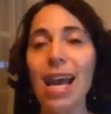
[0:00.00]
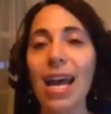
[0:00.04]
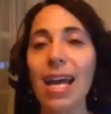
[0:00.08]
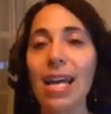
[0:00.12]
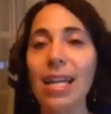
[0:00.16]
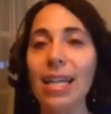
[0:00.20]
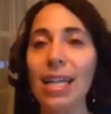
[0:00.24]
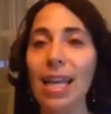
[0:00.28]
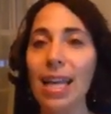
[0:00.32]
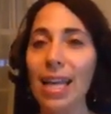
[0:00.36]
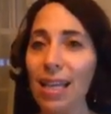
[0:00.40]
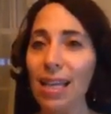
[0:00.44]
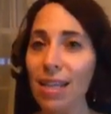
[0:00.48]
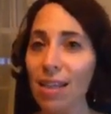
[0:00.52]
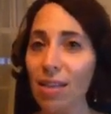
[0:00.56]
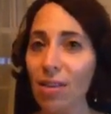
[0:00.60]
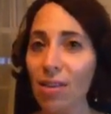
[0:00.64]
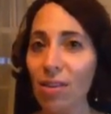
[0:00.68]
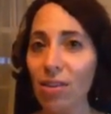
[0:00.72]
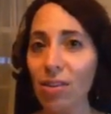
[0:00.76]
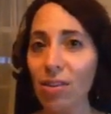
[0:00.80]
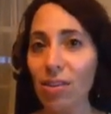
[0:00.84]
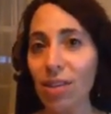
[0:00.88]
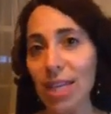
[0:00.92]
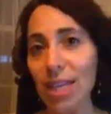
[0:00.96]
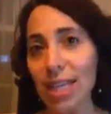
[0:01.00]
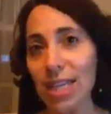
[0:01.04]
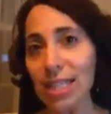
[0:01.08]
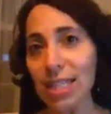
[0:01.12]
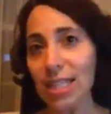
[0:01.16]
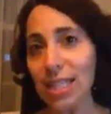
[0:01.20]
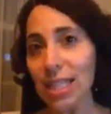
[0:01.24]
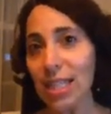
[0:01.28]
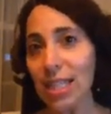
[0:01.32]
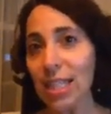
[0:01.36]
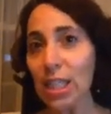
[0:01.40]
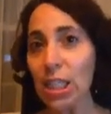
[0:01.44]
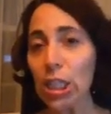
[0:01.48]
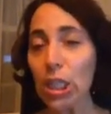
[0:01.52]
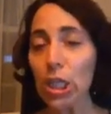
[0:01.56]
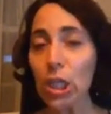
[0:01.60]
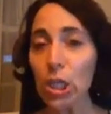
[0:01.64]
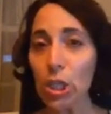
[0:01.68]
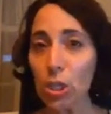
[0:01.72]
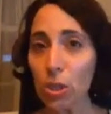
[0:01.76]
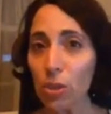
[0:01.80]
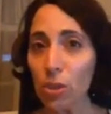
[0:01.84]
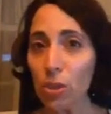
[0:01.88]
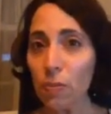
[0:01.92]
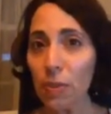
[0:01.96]
And, your easing
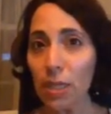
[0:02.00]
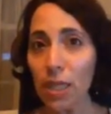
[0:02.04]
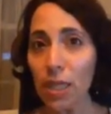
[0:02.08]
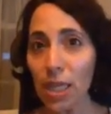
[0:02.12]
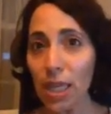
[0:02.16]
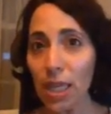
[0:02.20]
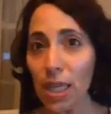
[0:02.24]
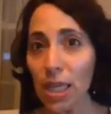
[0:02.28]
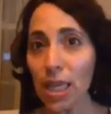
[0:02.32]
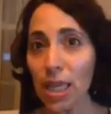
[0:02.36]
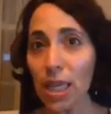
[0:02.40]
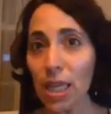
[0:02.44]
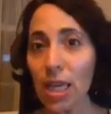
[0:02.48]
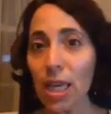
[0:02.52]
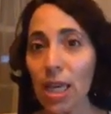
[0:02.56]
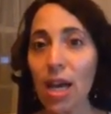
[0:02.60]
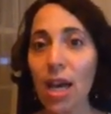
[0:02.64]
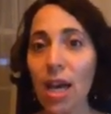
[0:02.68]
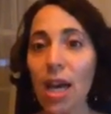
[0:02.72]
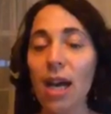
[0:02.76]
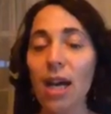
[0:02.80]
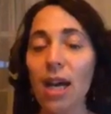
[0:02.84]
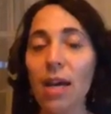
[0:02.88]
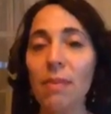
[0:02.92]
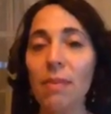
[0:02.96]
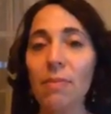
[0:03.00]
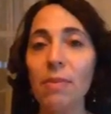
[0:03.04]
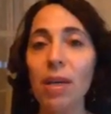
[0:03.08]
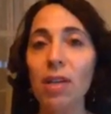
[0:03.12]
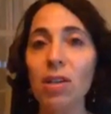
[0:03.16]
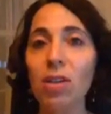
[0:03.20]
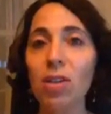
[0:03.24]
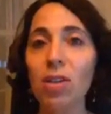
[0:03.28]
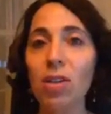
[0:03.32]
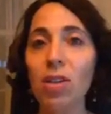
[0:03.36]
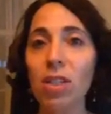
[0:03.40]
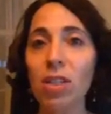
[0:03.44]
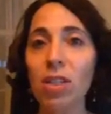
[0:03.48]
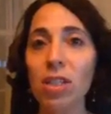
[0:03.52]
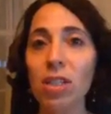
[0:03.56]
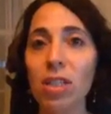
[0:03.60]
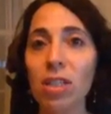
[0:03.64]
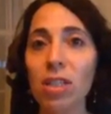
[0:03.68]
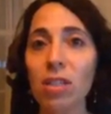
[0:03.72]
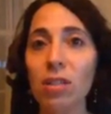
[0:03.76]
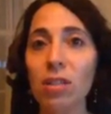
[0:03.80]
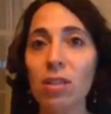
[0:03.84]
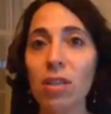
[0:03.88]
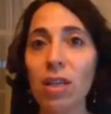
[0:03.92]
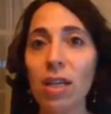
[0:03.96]
could be a
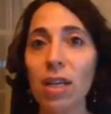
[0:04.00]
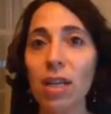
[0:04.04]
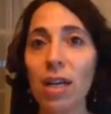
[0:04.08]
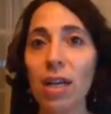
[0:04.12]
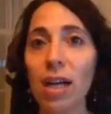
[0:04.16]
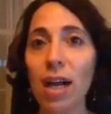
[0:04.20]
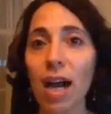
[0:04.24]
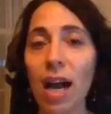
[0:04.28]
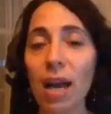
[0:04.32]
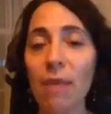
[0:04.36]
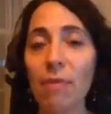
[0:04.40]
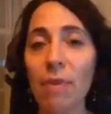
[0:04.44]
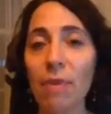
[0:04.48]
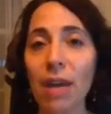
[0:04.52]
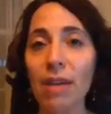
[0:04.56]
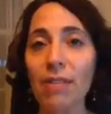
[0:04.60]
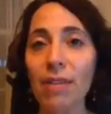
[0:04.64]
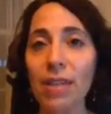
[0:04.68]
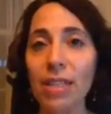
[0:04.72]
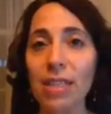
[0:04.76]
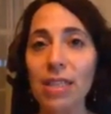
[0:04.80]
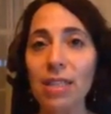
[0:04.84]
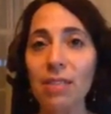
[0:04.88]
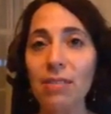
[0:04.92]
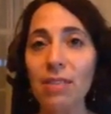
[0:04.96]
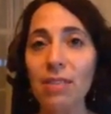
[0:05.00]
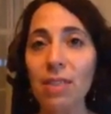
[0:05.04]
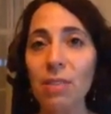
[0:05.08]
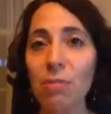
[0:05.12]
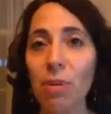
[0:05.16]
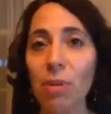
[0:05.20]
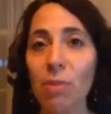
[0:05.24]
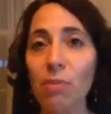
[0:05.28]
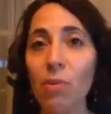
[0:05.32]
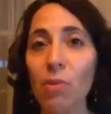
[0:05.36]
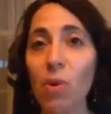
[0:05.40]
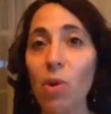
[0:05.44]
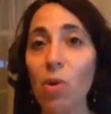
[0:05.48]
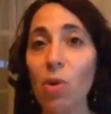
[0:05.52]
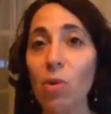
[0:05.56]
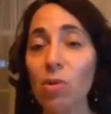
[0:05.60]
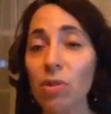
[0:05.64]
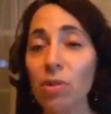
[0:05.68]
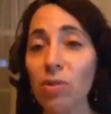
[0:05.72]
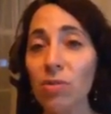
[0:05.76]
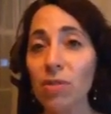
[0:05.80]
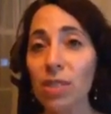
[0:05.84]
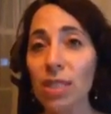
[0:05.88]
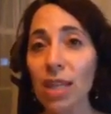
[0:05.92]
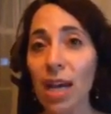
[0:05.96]
good high payoff activity, but
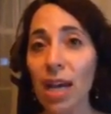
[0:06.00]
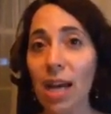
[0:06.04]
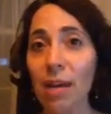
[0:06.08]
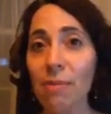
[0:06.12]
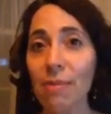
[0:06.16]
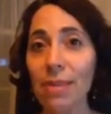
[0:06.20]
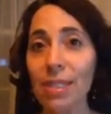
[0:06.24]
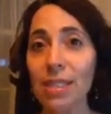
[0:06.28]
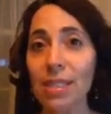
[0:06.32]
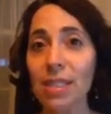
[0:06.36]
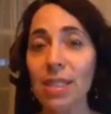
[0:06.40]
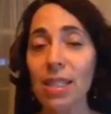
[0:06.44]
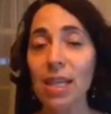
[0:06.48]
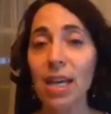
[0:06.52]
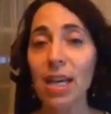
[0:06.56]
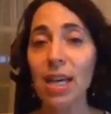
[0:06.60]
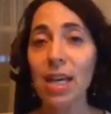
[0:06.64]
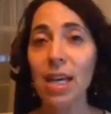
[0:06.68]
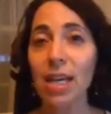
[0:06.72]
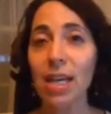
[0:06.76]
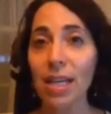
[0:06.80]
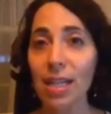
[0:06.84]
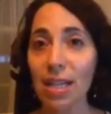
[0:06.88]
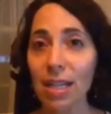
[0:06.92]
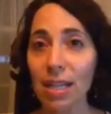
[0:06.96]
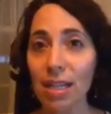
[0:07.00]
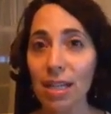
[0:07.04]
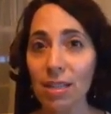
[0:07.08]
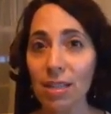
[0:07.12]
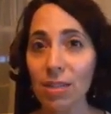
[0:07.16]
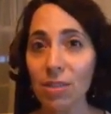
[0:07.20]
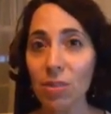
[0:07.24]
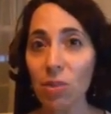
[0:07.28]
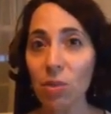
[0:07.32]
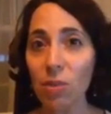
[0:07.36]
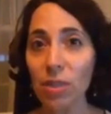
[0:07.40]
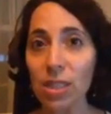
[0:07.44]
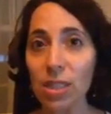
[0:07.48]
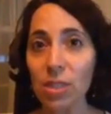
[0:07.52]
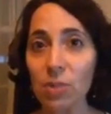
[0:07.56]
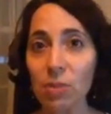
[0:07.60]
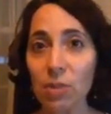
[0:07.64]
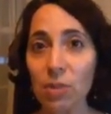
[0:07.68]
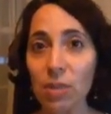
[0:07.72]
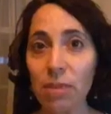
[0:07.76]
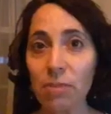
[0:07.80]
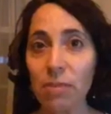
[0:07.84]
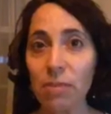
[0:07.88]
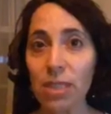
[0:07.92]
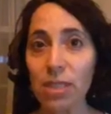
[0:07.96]
most of the time it's only
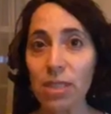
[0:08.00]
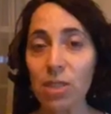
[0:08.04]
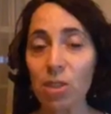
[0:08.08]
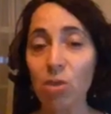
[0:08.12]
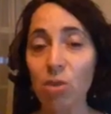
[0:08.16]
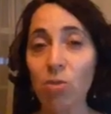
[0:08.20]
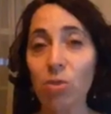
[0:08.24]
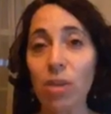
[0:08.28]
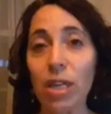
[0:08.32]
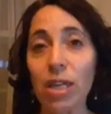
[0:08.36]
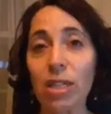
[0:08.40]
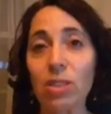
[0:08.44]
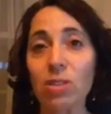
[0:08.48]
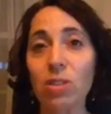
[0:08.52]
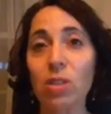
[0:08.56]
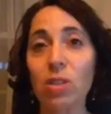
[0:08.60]
to a limited degree.